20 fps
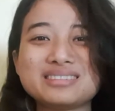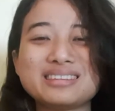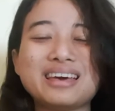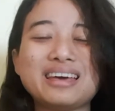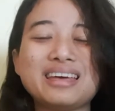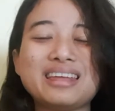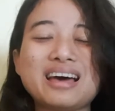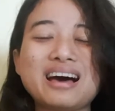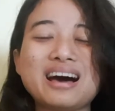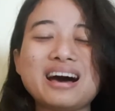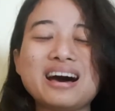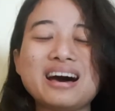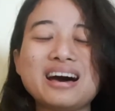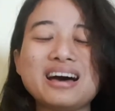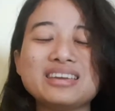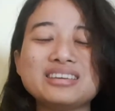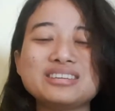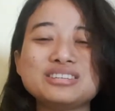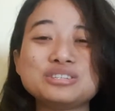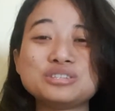that
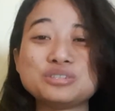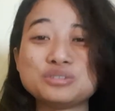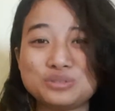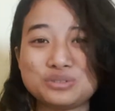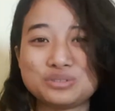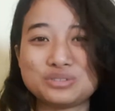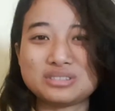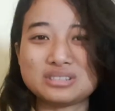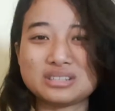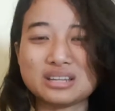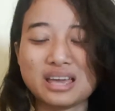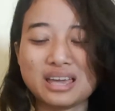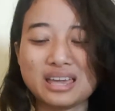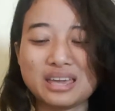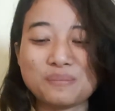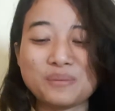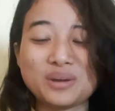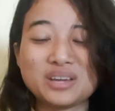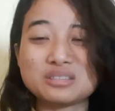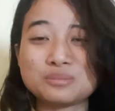I use
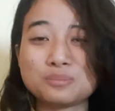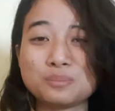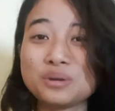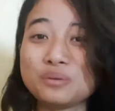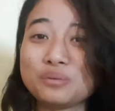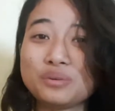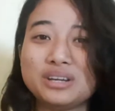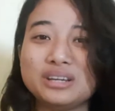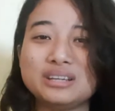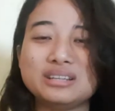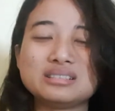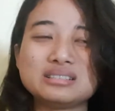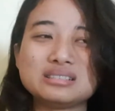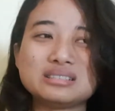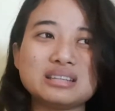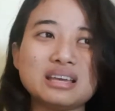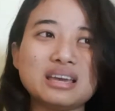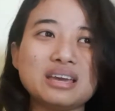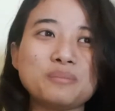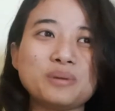in my experience,
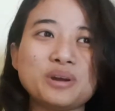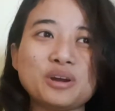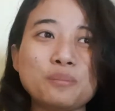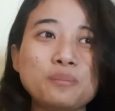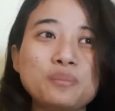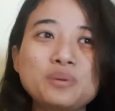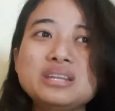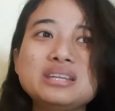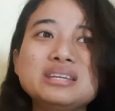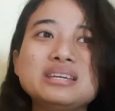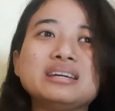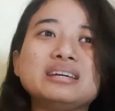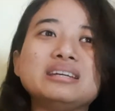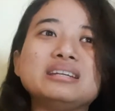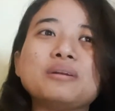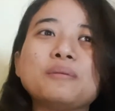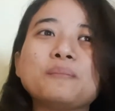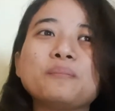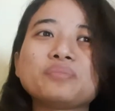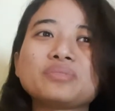in my opinion.
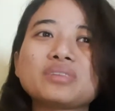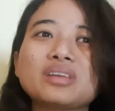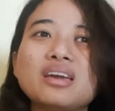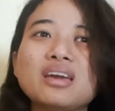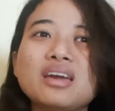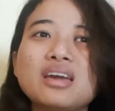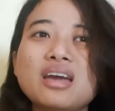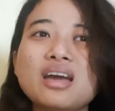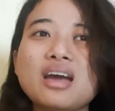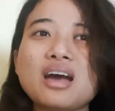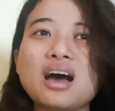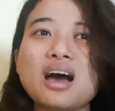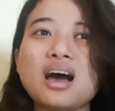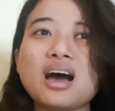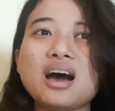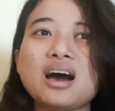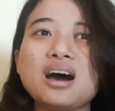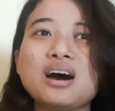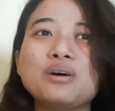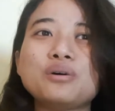
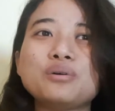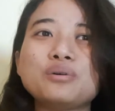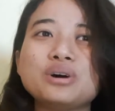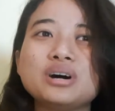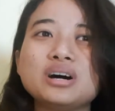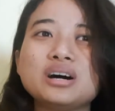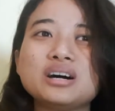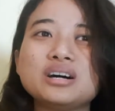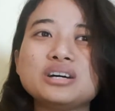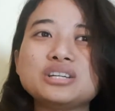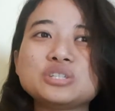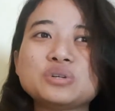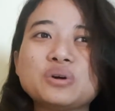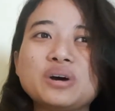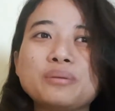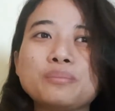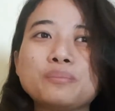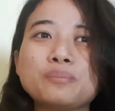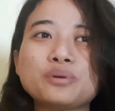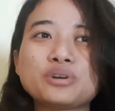How do
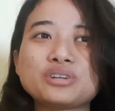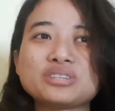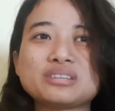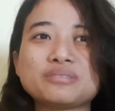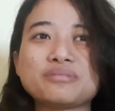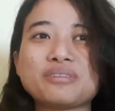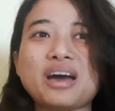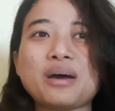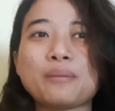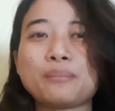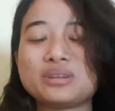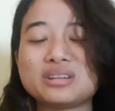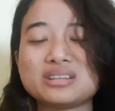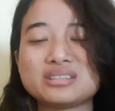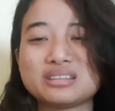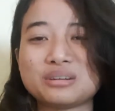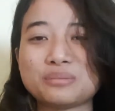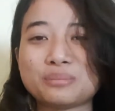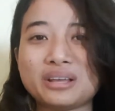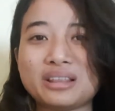I perceive
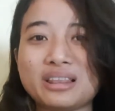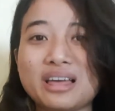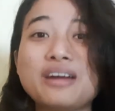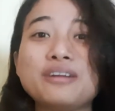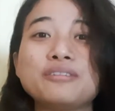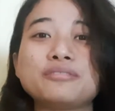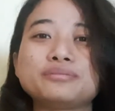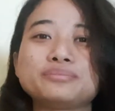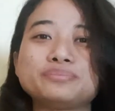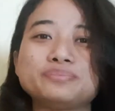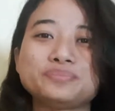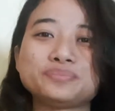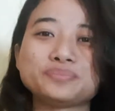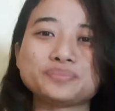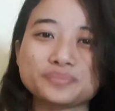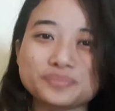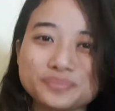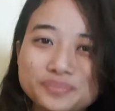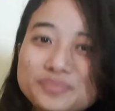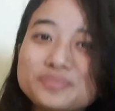happiness in my life?
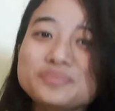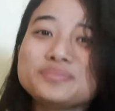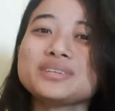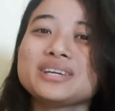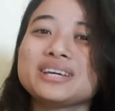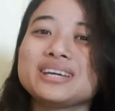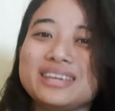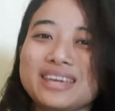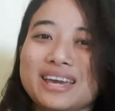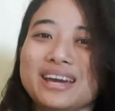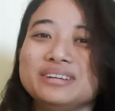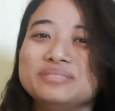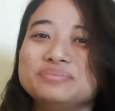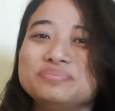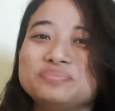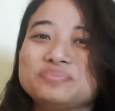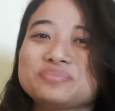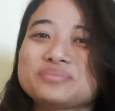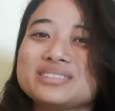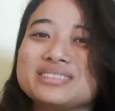Yeah,
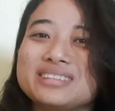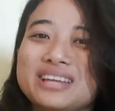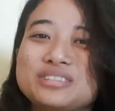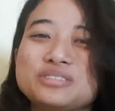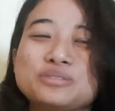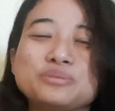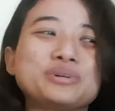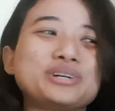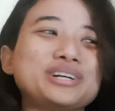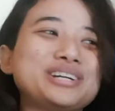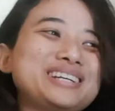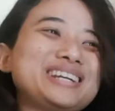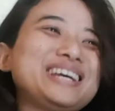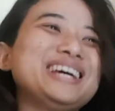that's a word.